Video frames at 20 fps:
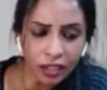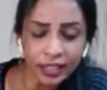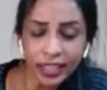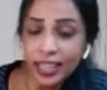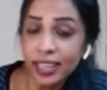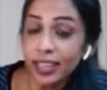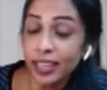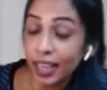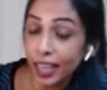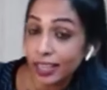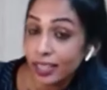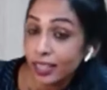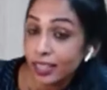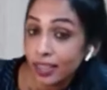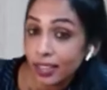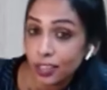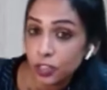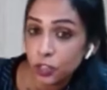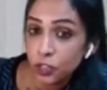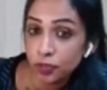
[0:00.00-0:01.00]
Take any
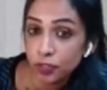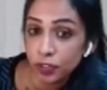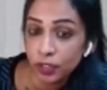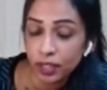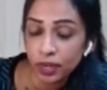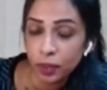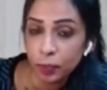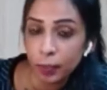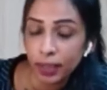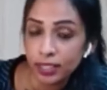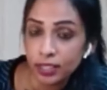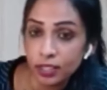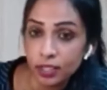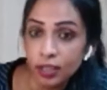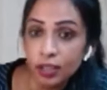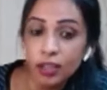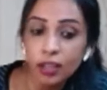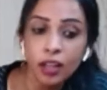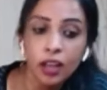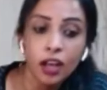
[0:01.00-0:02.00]
religion for that
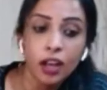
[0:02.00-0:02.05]
matter.